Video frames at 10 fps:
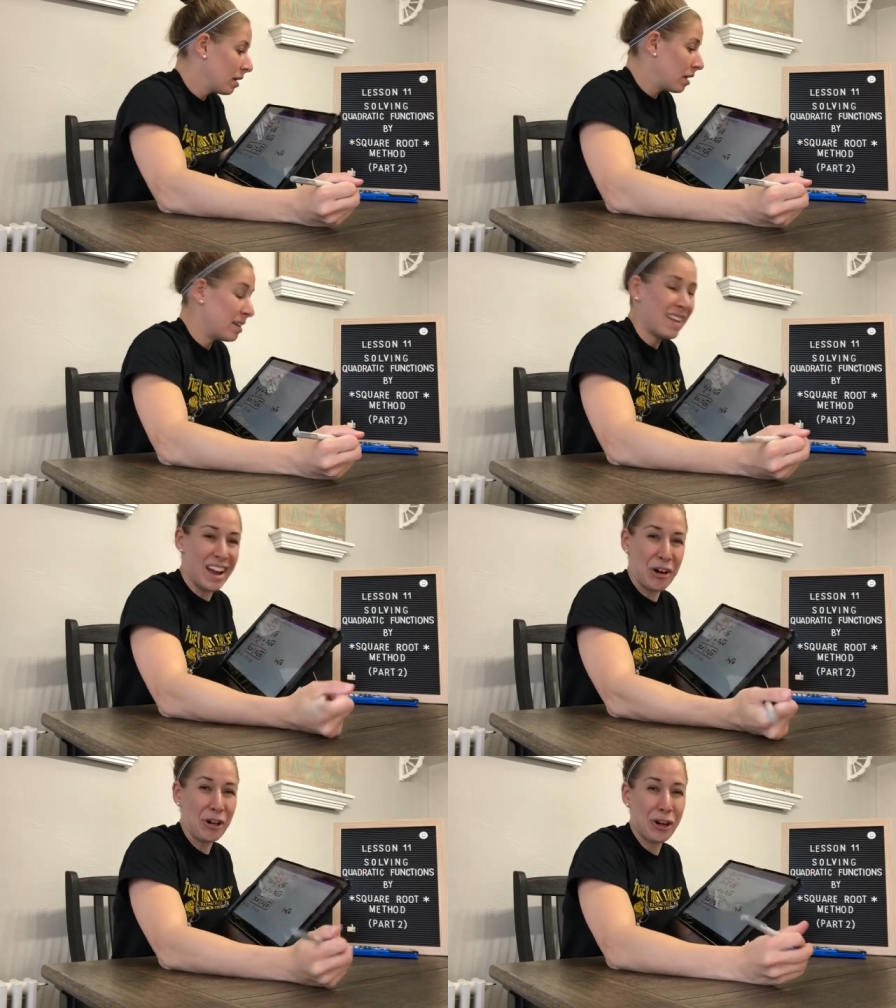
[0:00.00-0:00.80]
I did
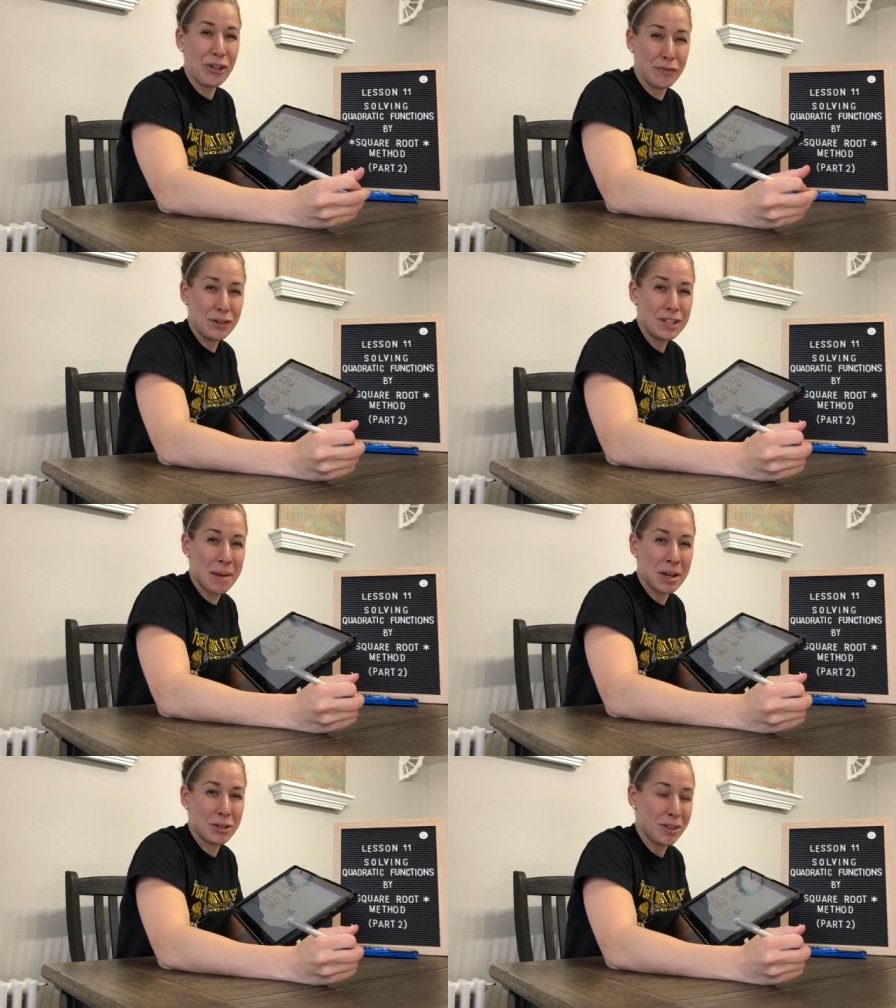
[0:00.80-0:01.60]
that earlier the first
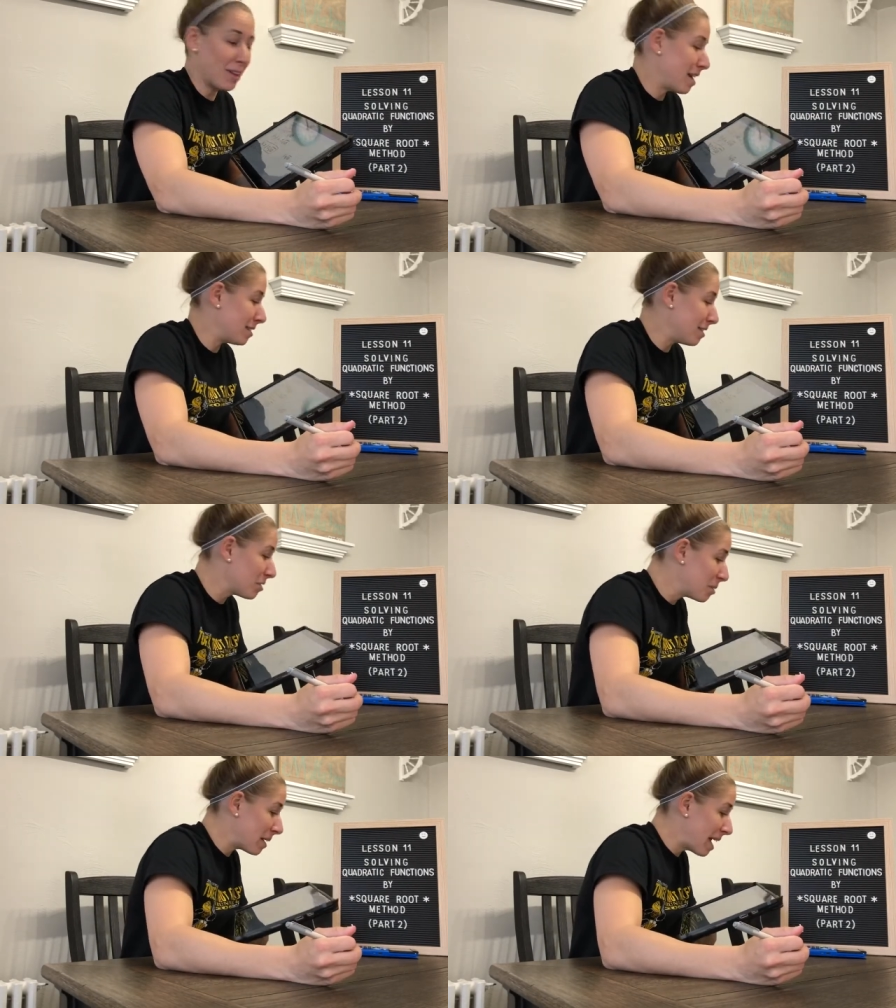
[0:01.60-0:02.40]
time I taught the lesson.
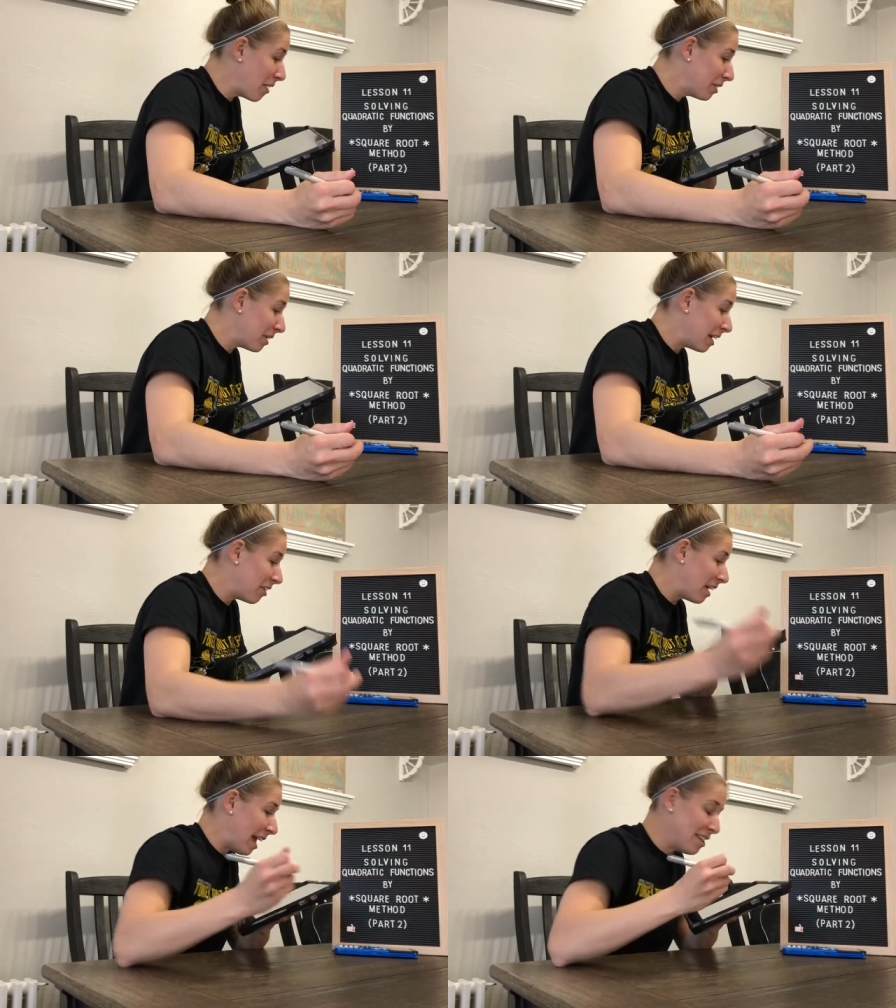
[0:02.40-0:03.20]
So in my
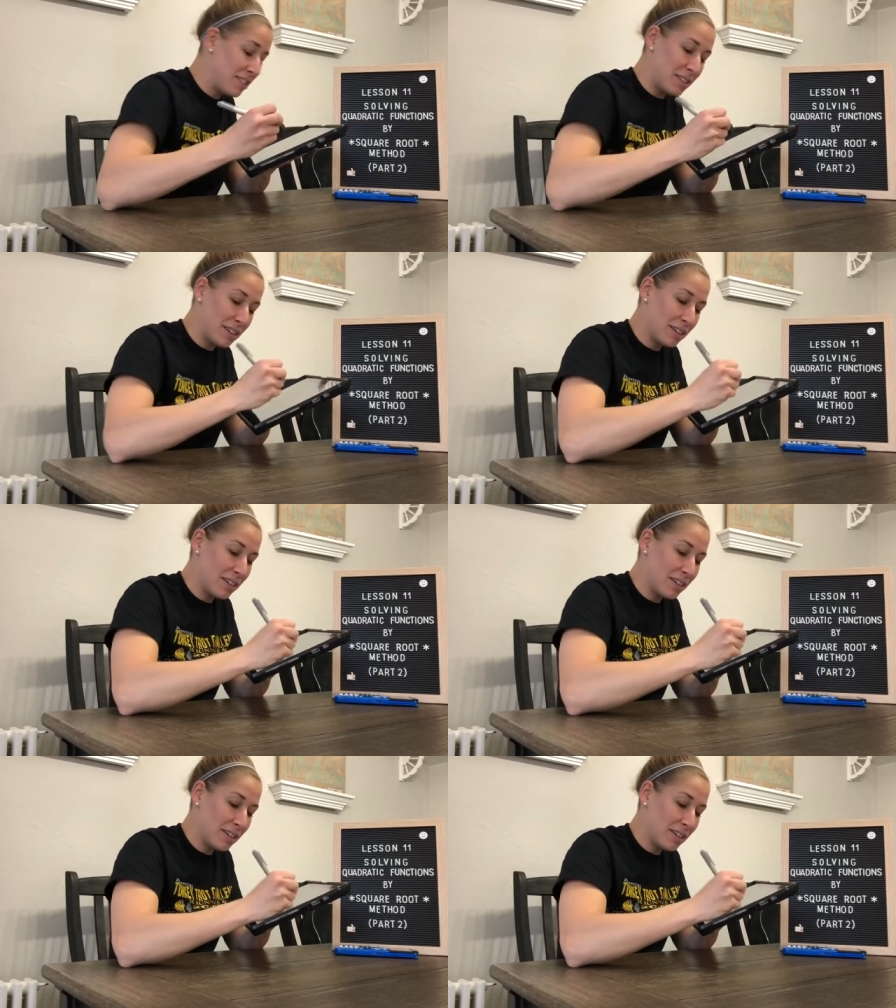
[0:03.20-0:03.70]
calculator, it's